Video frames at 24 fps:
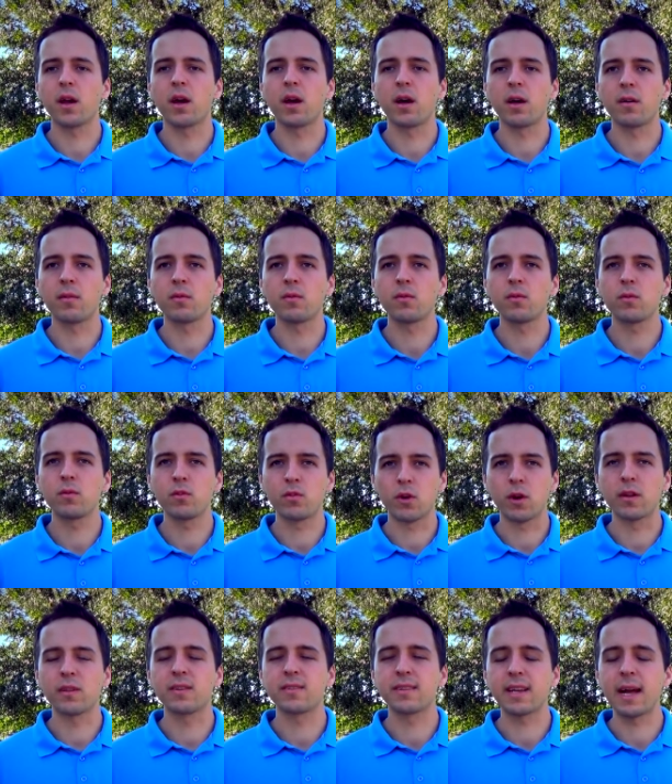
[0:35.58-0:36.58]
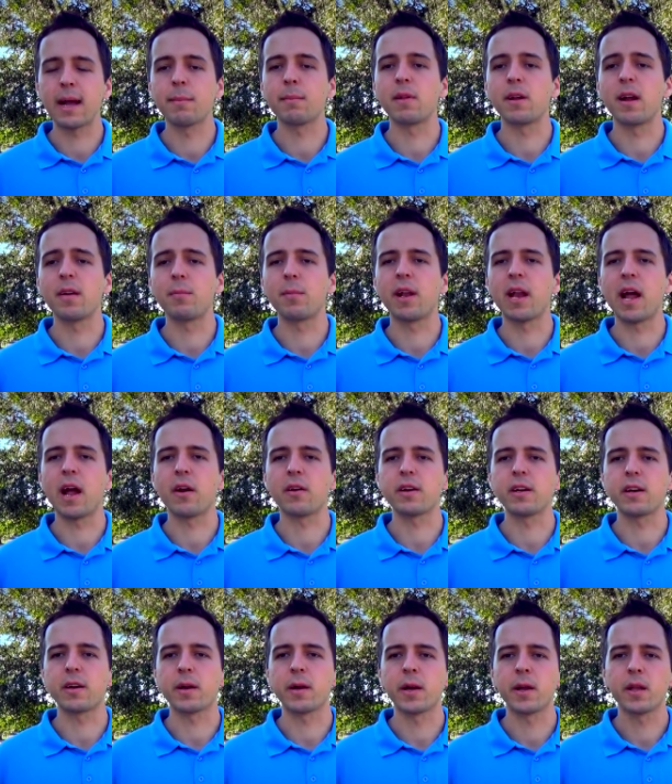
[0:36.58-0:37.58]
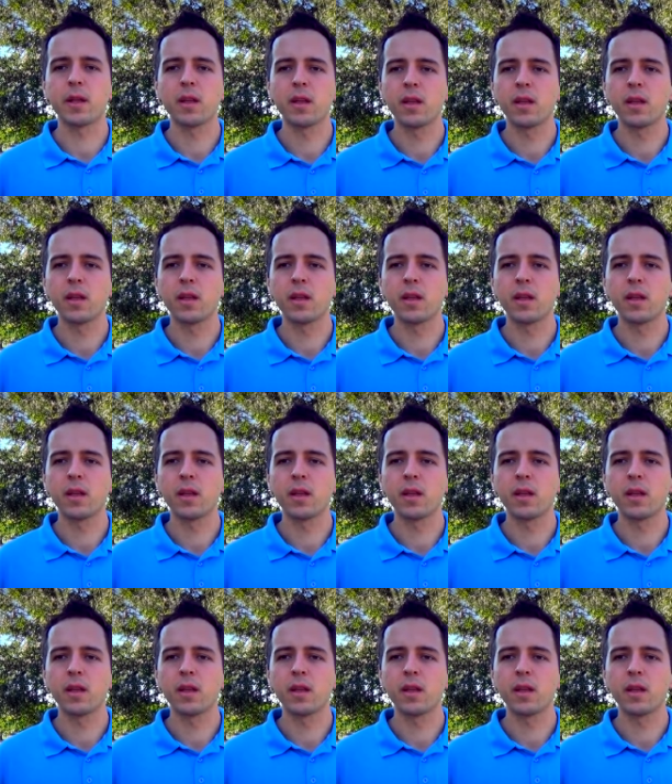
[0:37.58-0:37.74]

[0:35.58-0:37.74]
uh, during the time that I've been out here.